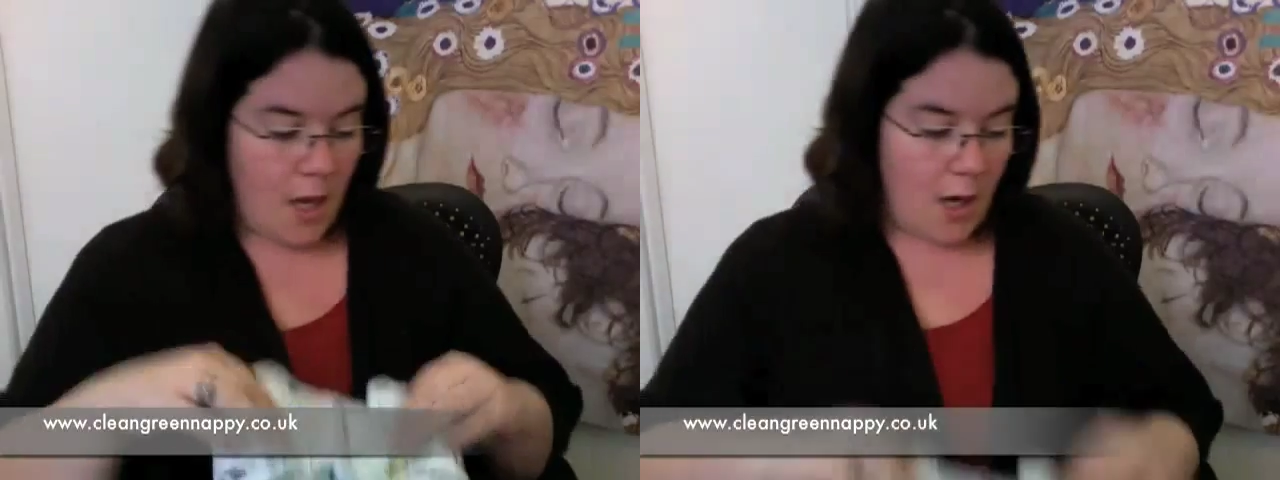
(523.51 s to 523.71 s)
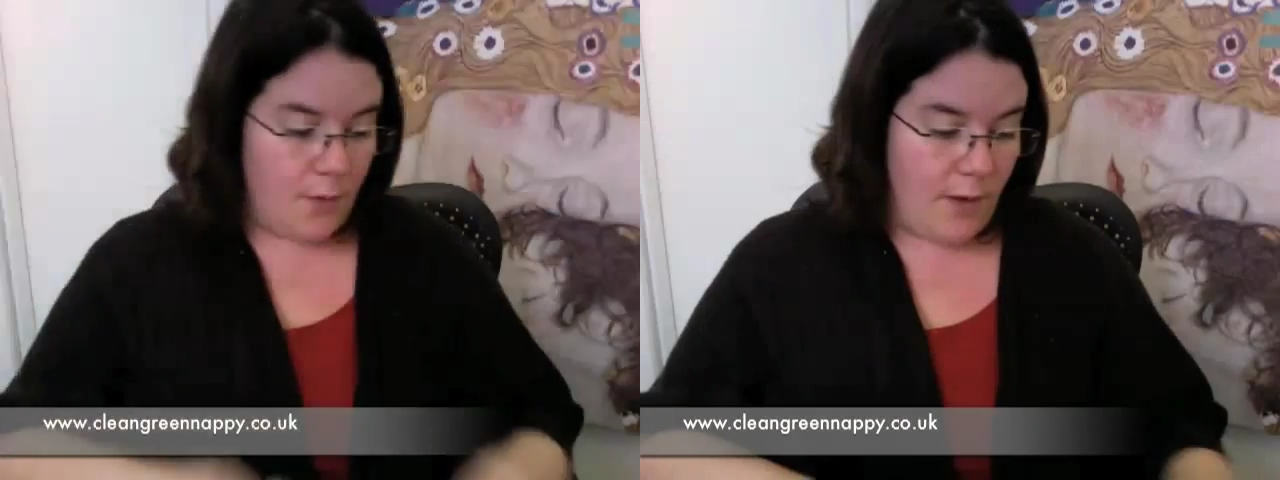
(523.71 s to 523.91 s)

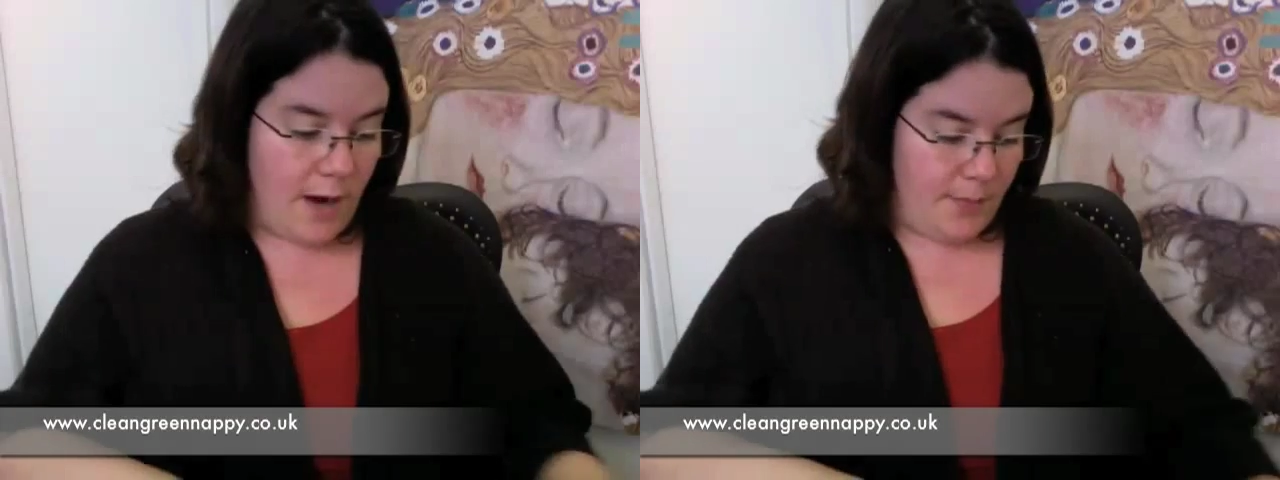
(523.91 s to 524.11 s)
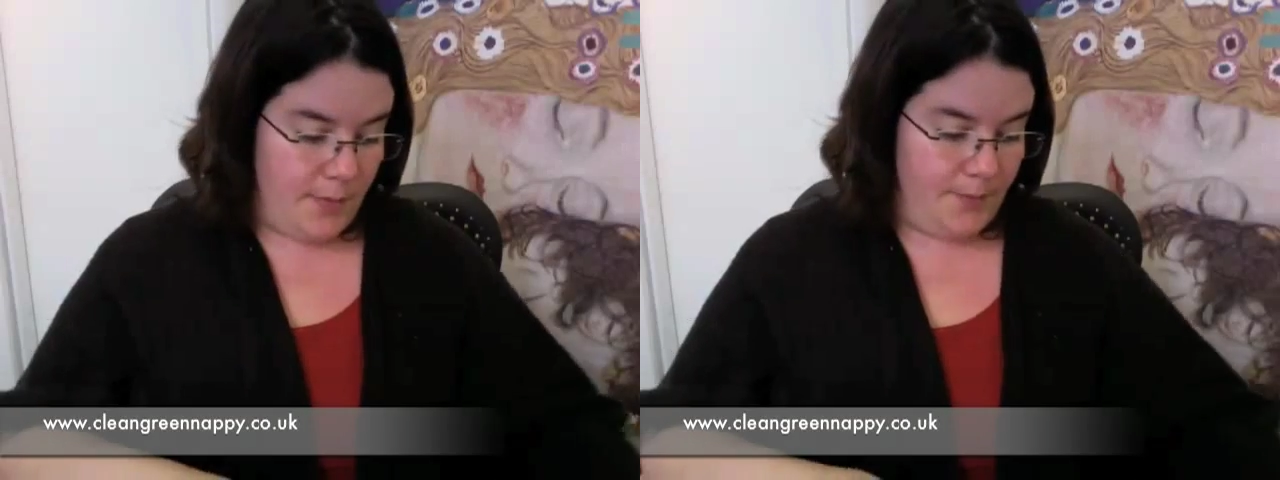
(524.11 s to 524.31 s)
A
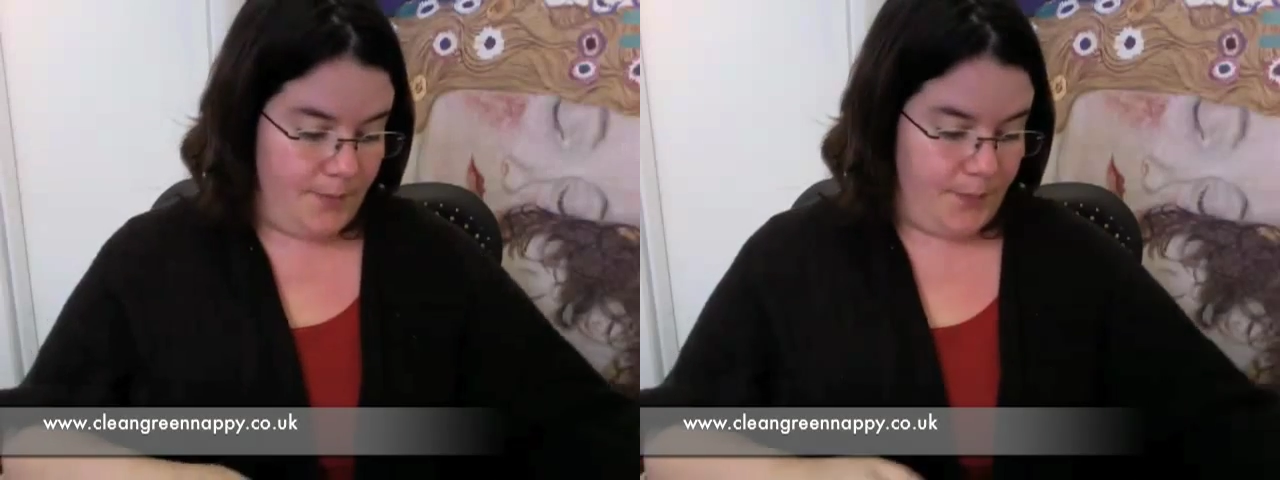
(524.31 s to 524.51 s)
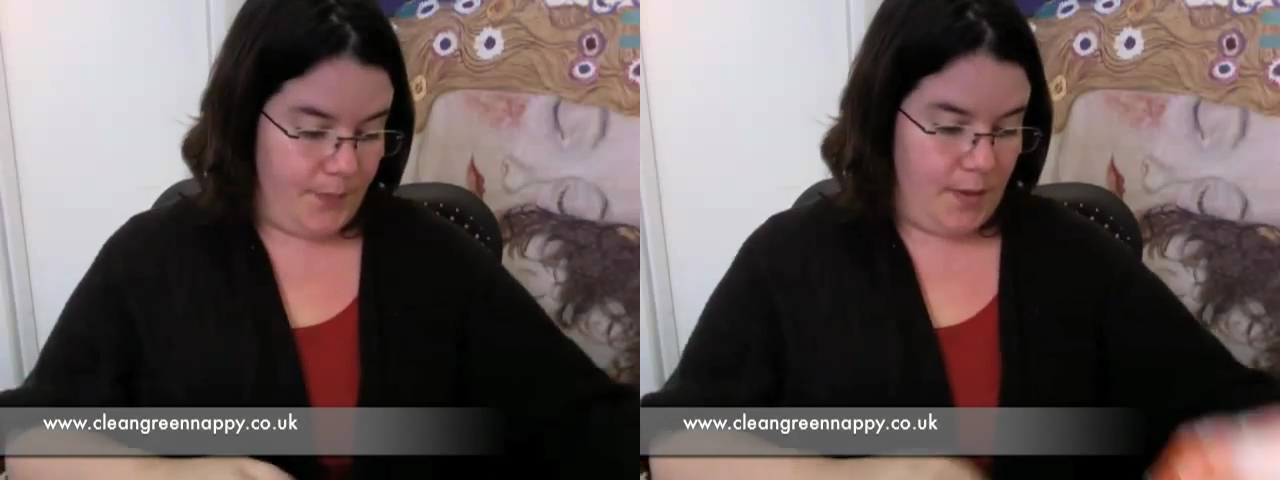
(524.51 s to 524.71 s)
wrap
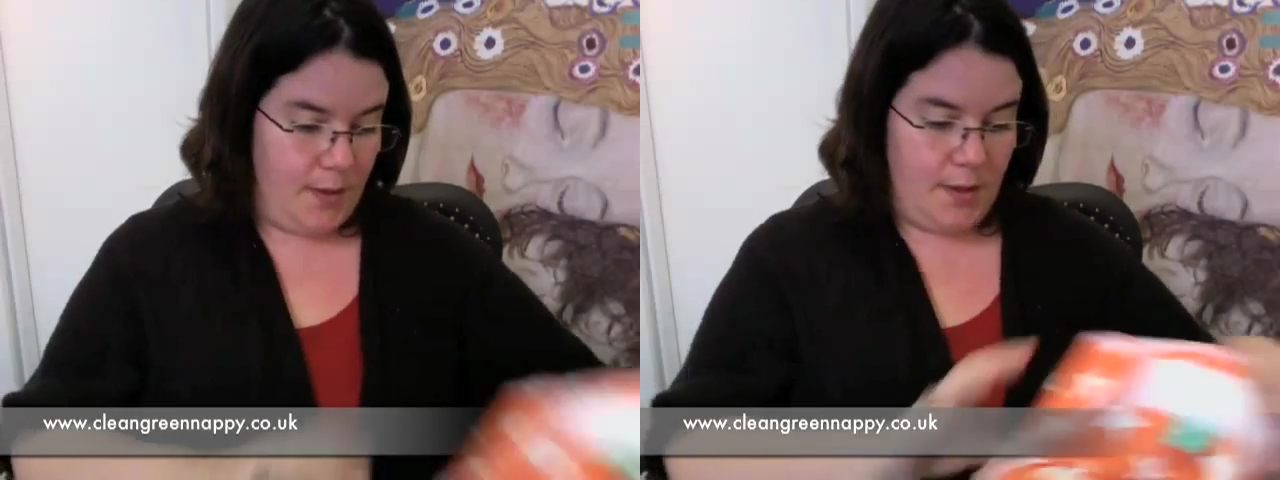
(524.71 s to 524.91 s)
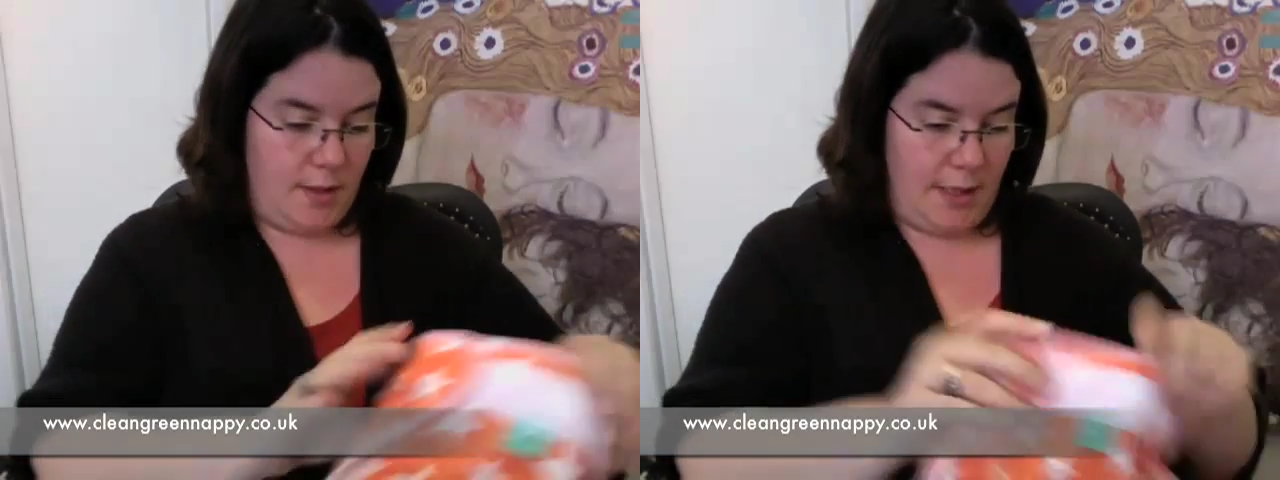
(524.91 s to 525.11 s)

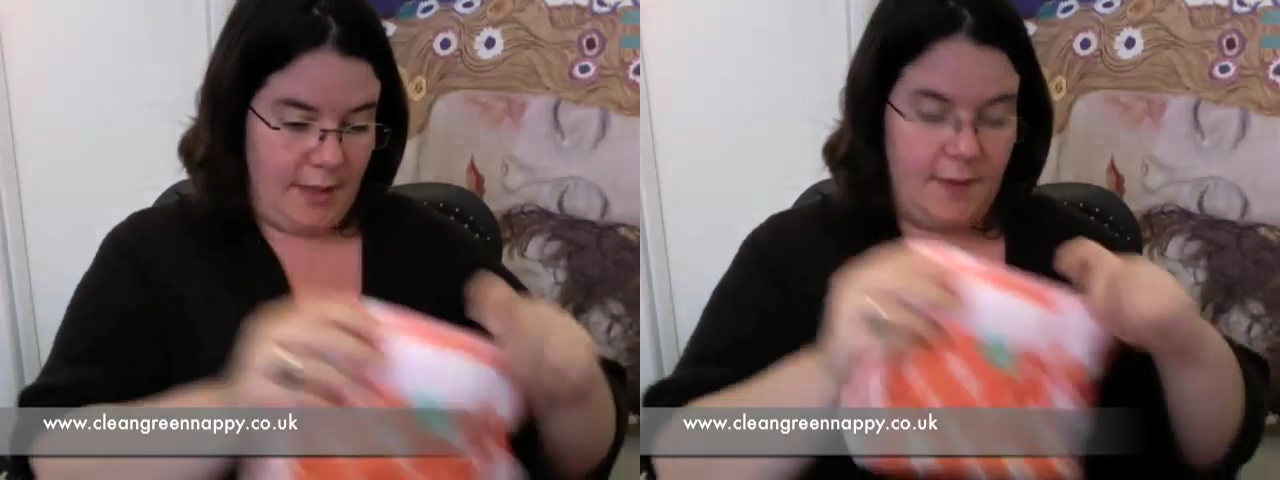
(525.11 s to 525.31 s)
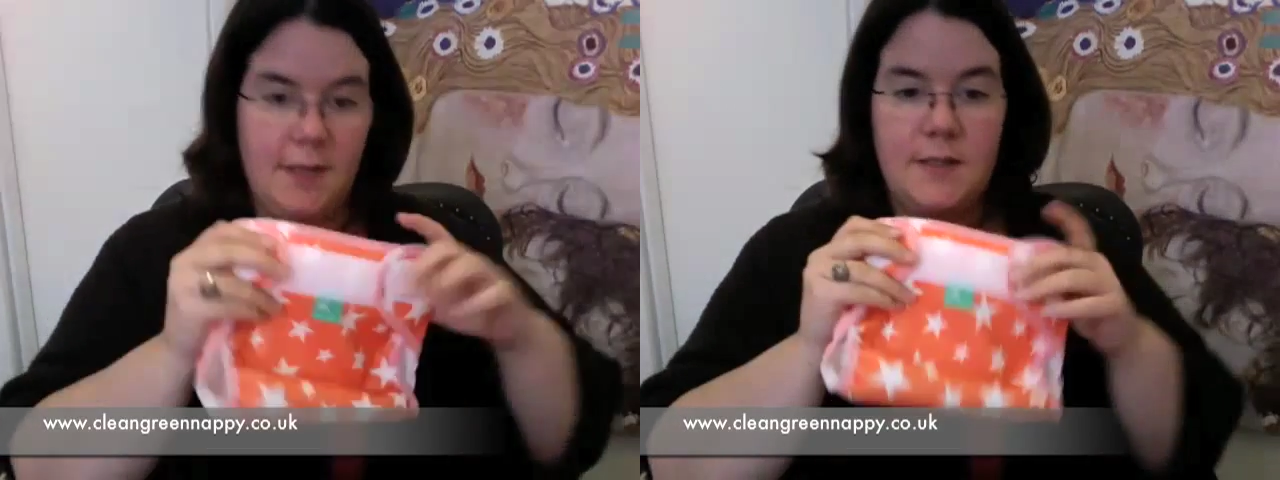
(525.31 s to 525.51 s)
like
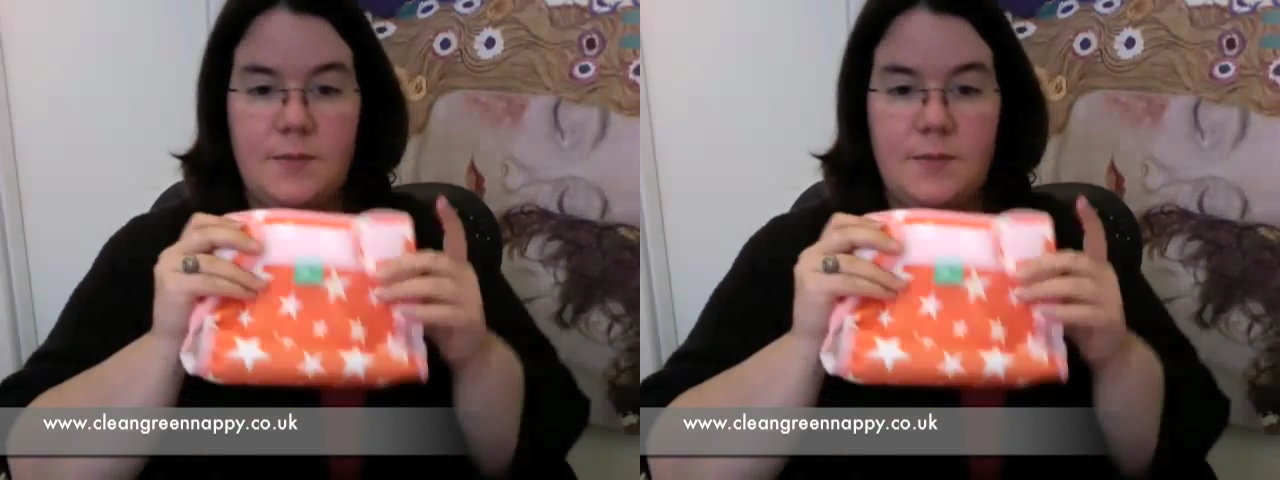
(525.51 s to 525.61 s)
this,